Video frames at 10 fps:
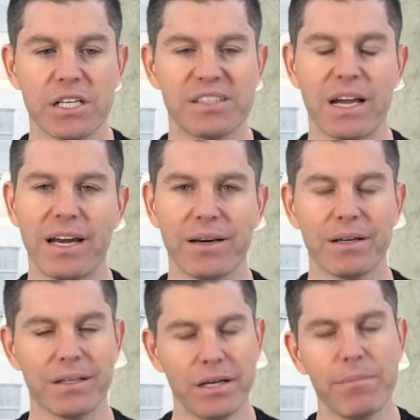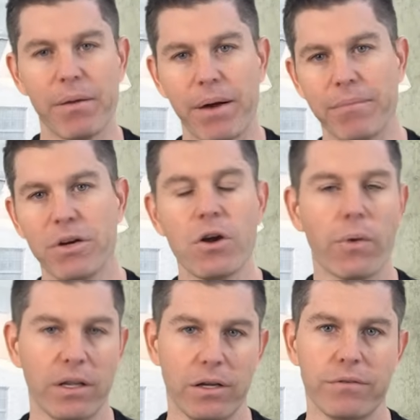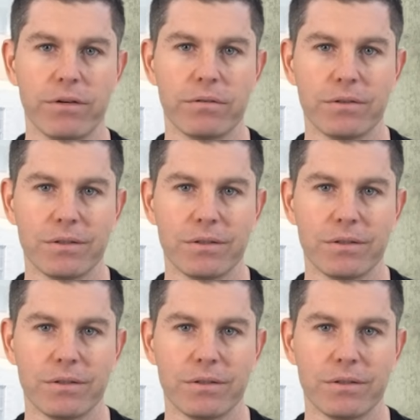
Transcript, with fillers: saying, "Come here, babe. You know I love you.